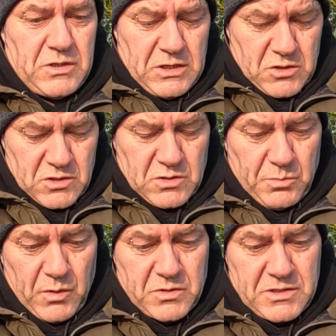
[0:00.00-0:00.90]
it just the
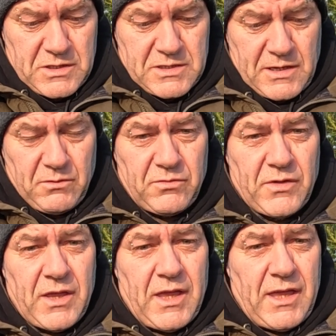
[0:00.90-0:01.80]
box itself.
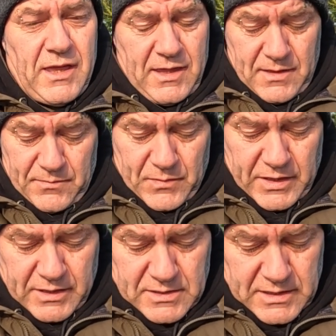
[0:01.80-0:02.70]
And
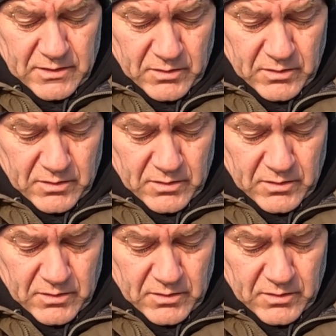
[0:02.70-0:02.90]
like I said,